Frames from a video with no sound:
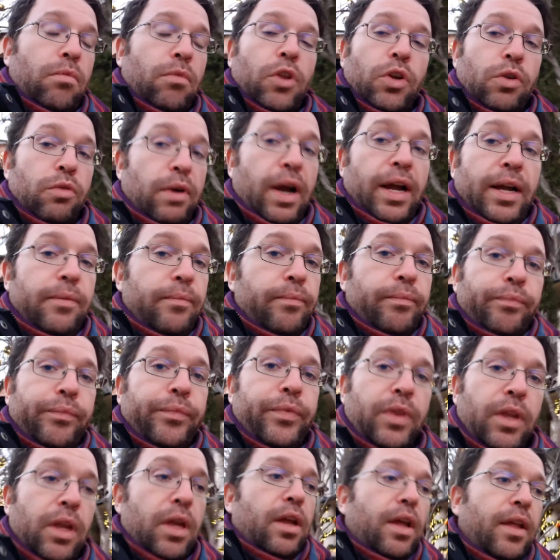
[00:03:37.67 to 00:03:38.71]
Right?
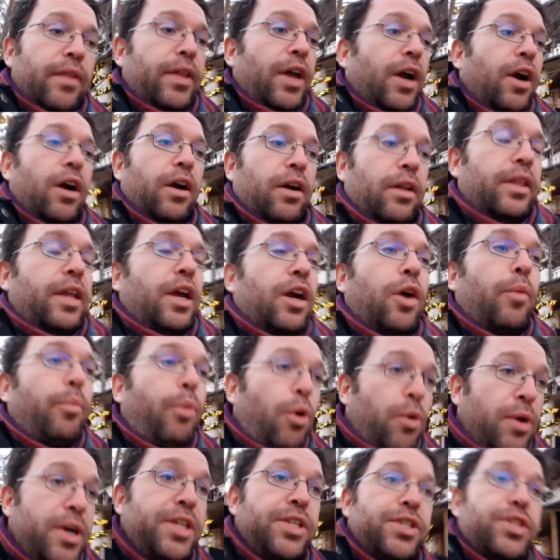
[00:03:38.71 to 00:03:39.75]
There are
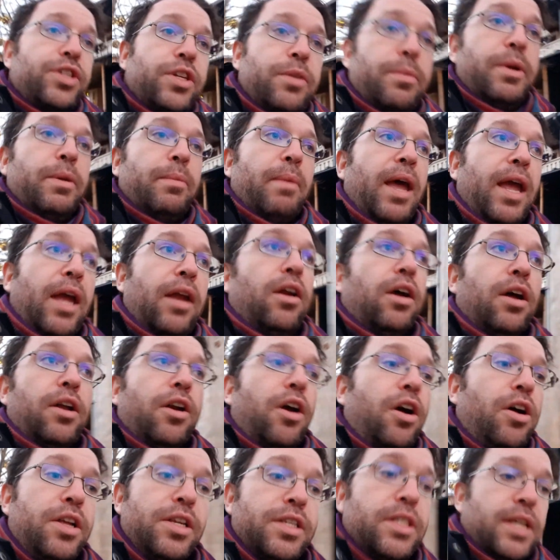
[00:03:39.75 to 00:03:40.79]
points to be made on
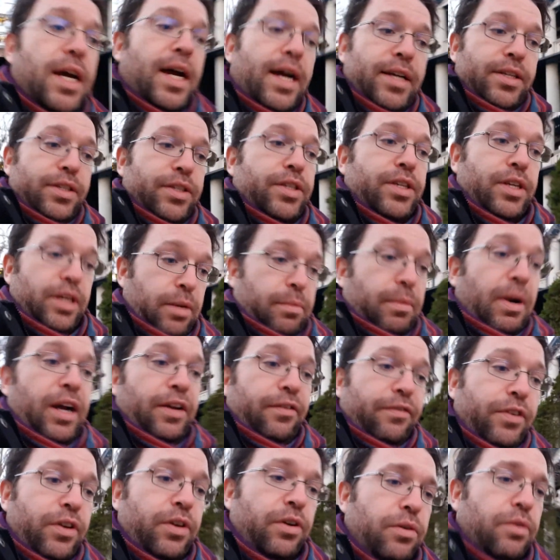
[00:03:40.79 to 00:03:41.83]
all sides, in my
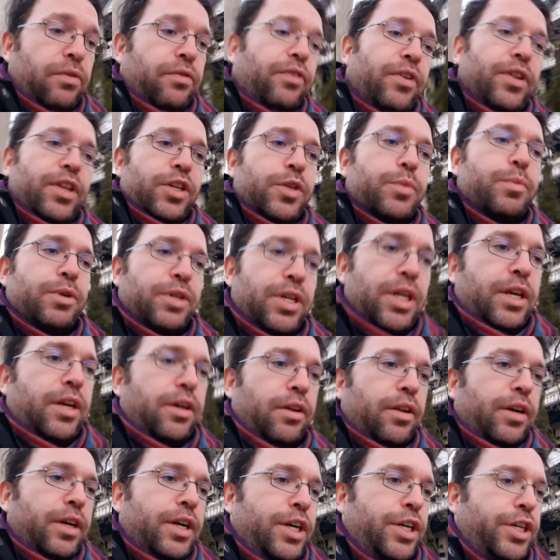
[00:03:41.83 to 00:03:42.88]
view, for this
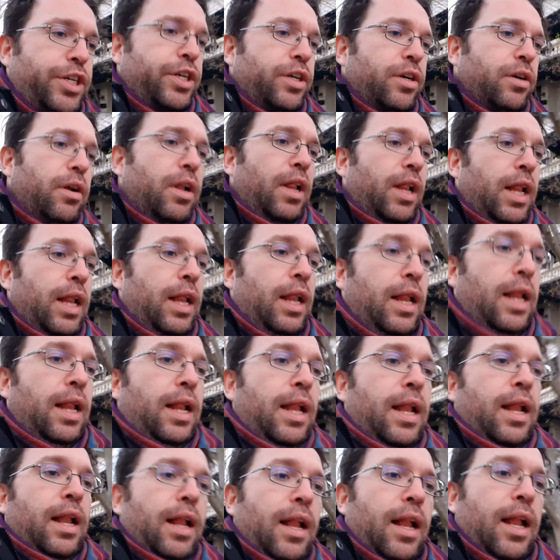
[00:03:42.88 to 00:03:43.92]
particular issue.
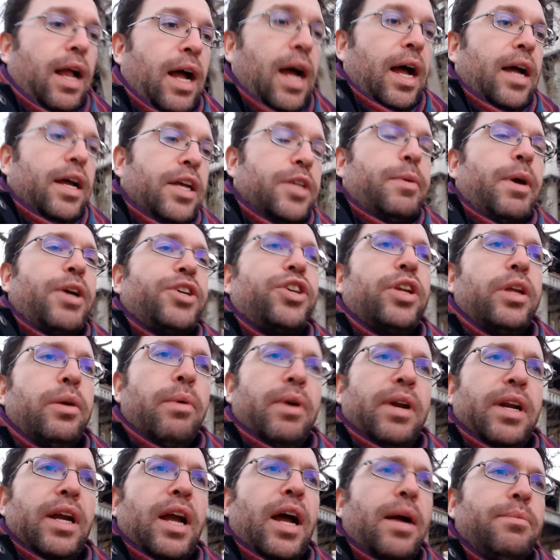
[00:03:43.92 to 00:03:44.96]
Especially
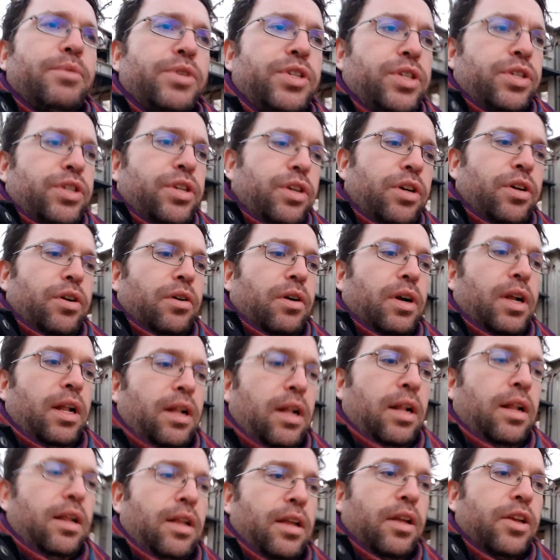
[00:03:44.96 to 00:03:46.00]
when it comes to
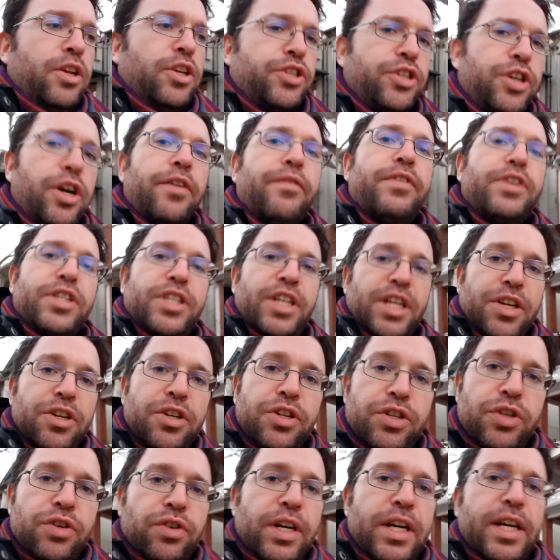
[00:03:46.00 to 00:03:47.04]
service
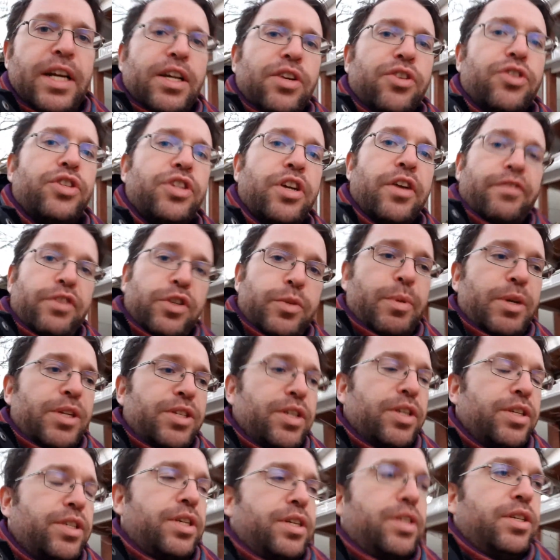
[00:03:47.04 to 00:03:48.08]
industry, service
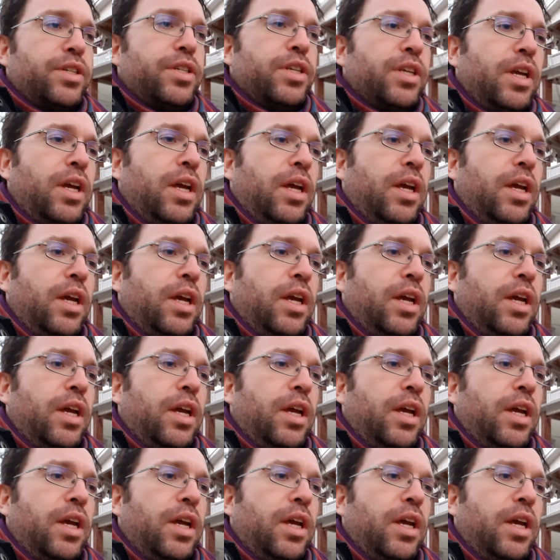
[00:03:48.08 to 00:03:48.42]
businesses,